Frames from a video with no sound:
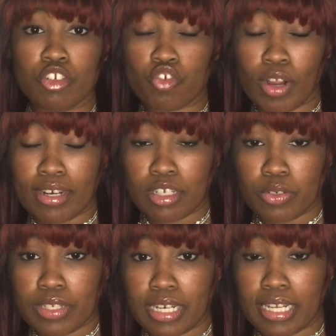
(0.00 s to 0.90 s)
try to
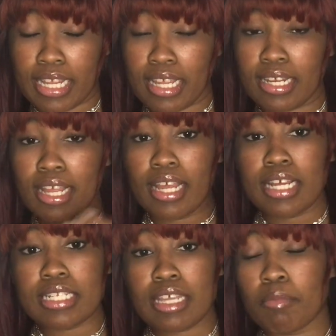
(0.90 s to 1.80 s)
use it again?
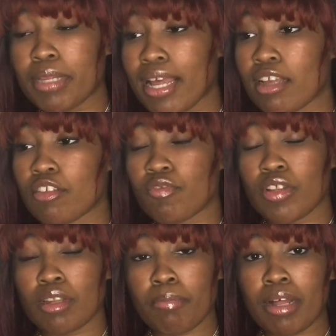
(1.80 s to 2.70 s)
Tell me how you
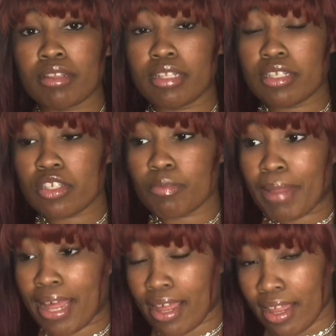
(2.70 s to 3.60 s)
feel about this
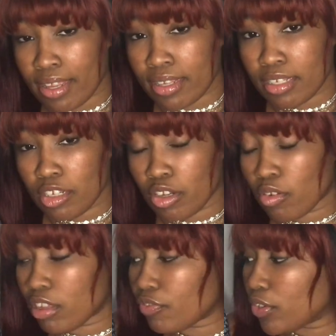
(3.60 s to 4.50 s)
bag. You know,
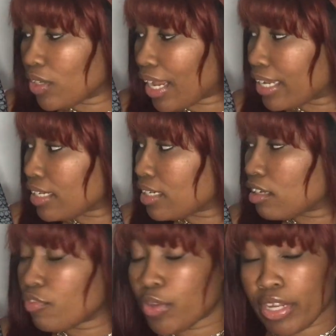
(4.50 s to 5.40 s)
if you like it,
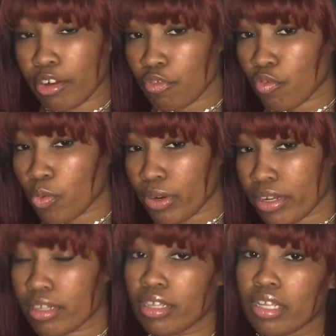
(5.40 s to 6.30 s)
if you're here for it.
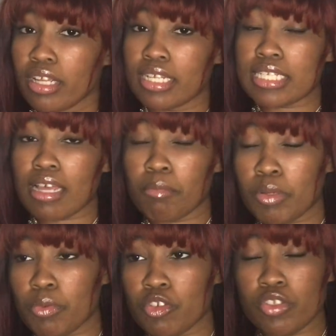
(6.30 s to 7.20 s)
Tell me
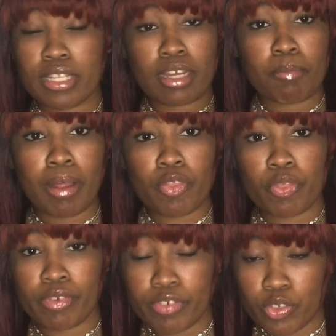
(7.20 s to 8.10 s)
what you think about
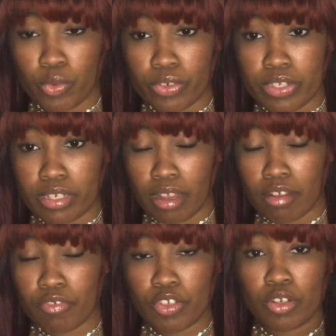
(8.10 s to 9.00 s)
thrift store
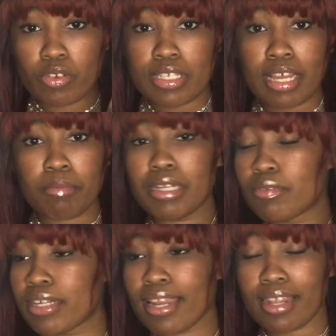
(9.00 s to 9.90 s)
stuff. You know, tell me,
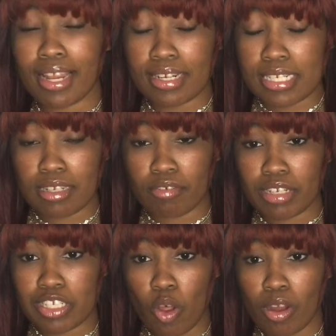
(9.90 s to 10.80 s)
we got a lot of stuff to
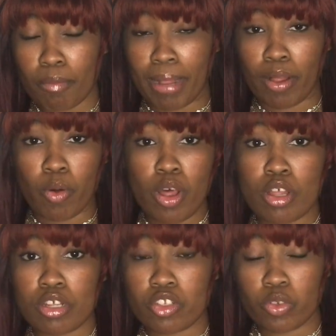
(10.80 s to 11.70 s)
talk about.
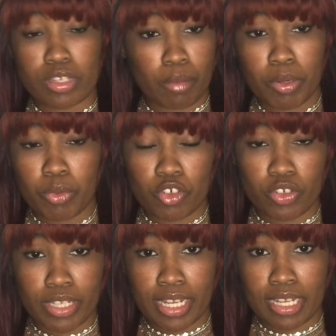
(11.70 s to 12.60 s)
So tell me what you
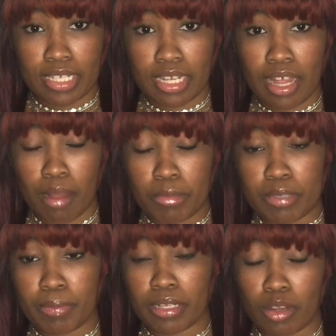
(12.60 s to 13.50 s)
think in the comments
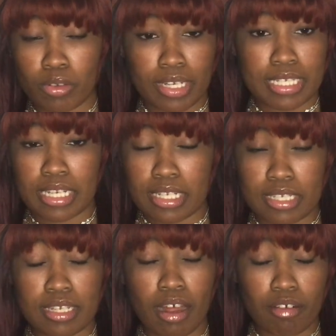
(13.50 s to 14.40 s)
below. Let's get
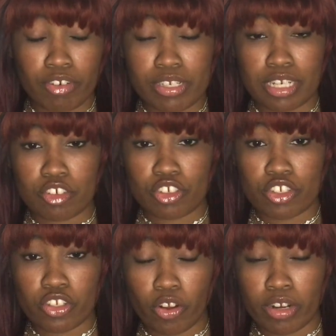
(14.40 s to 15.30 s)
this conversation
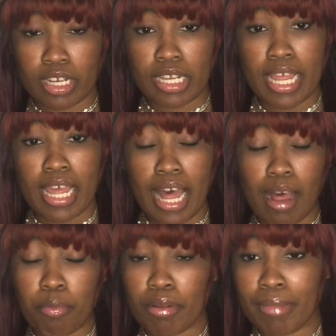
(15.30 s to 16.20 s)
started.
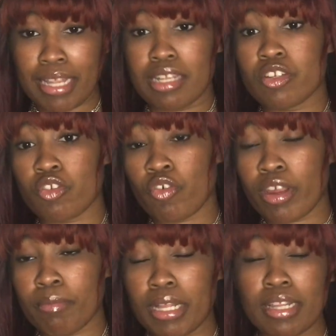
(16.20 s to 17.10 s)
I'll put my
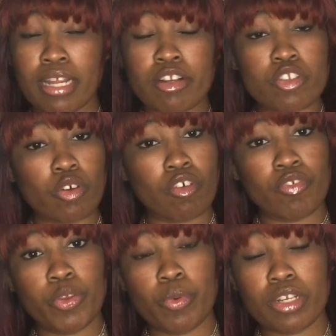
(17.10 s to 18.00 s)
Instagram in there. So
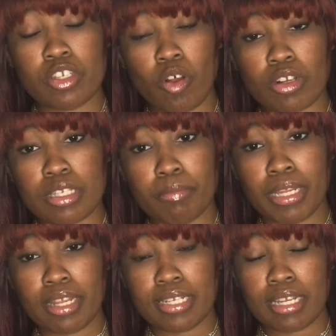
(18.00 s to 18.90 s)
if you want to talk to
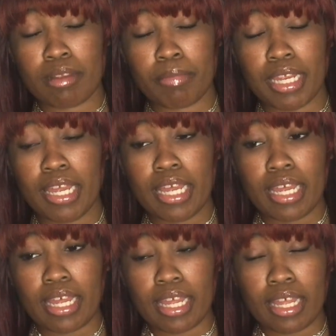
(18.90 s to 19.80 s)
me and DM me,
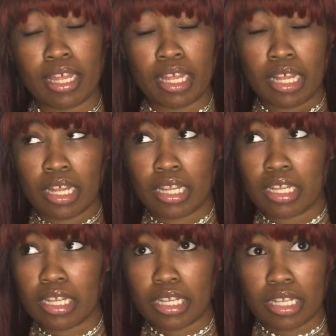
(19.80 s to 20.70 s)
and
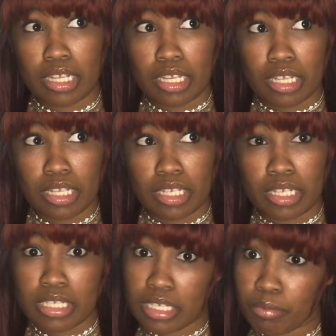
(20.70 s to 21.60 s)

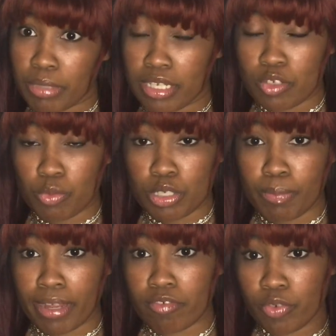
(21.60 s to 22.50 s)
let's keep things
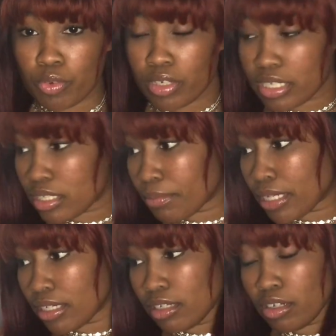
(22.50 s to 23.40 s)
respectful. Because, I
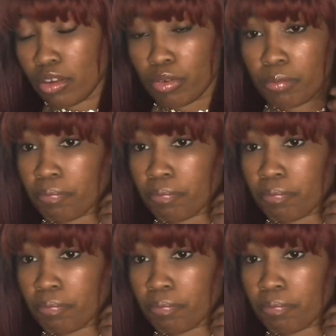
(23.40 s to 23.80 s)
mean, you know,